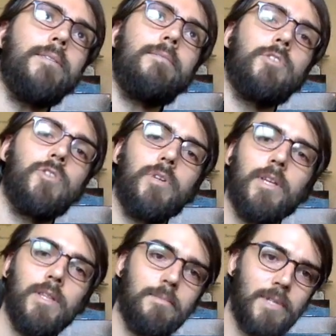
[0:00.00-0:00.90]

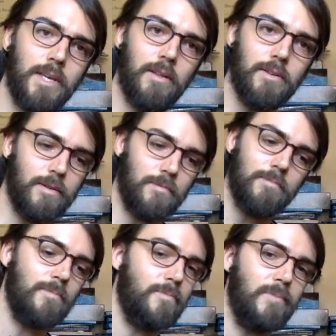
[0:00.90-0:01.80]
stringing them together
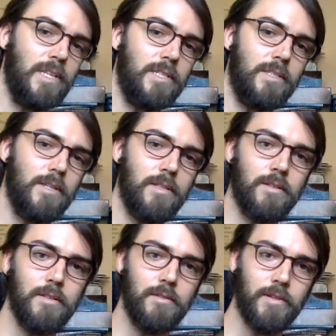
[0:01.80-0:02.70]

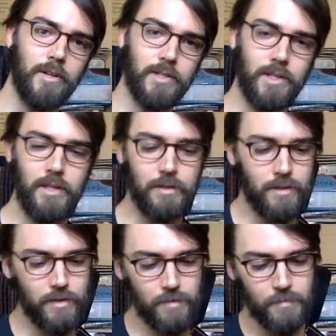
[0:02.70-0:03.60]
into the various
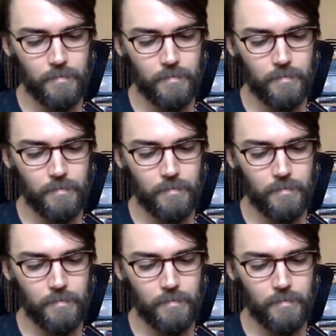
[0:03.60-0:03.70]
keys,